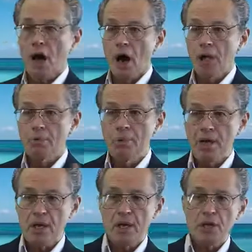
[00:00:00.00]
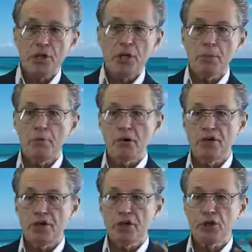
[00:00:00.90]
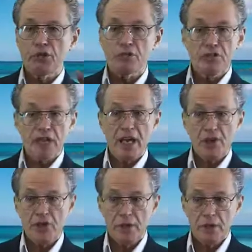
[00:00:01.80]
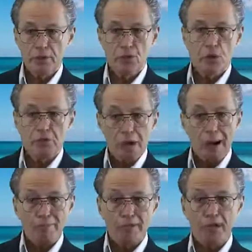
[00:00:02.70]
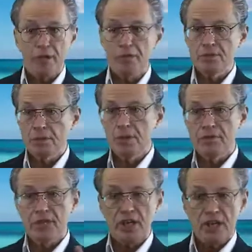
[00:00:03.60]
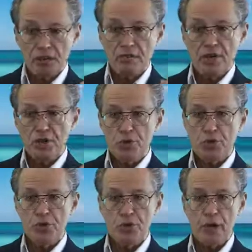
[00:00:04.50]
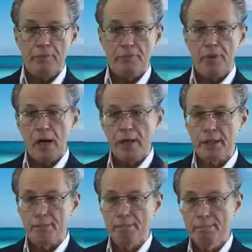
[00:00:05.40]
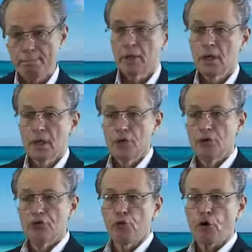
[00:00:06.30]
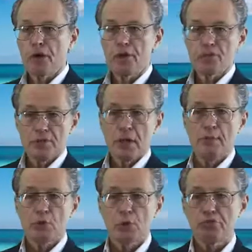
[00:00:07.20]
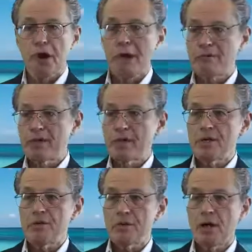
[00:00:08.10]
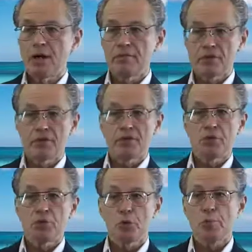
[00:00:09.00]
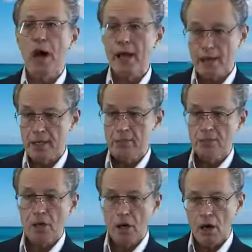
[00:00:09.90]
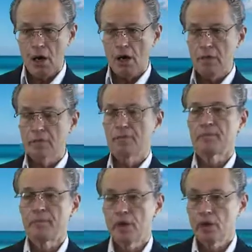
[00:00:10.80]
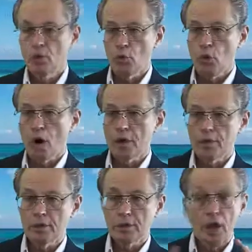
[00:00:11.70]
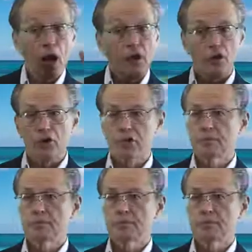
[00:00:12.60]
on B, the particularization or properties of the individual-shaped body. The four conceptual properties of individual bodies are: 1, color,